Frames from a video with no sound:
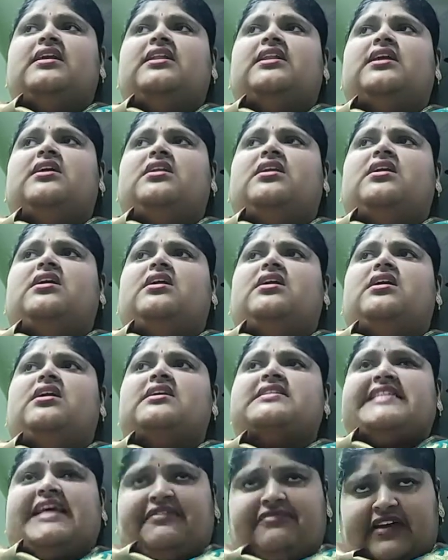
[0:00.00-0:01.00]
then
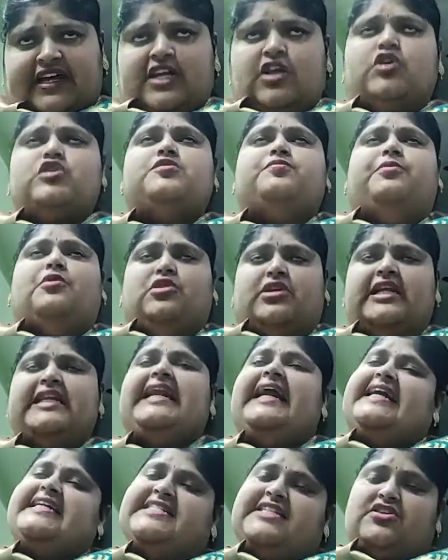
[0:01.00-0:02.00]

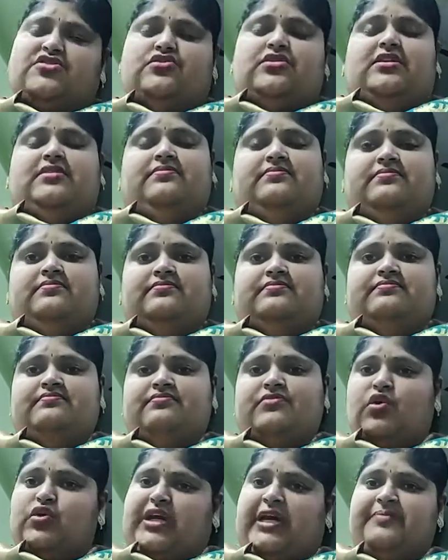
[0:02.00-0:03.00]
cephalosporin, etc.
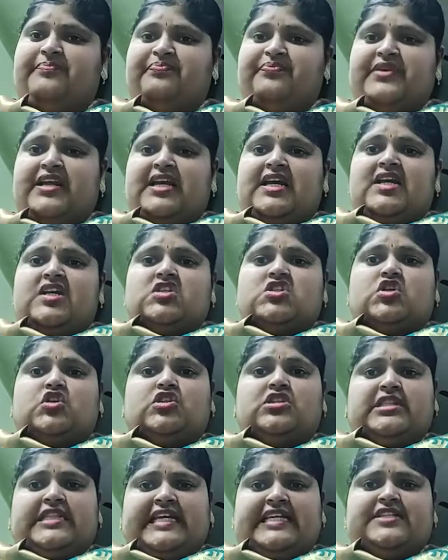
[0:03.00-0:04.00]
Okay, so
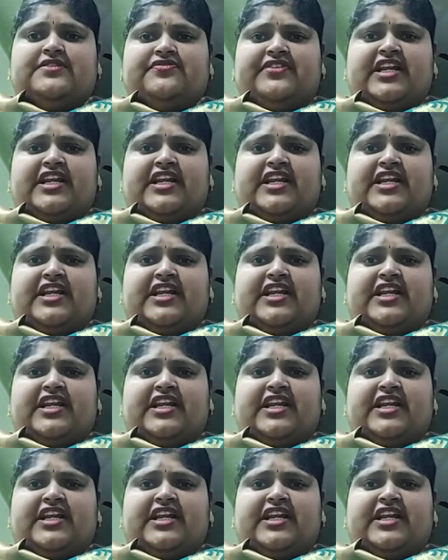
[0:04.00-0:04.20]
this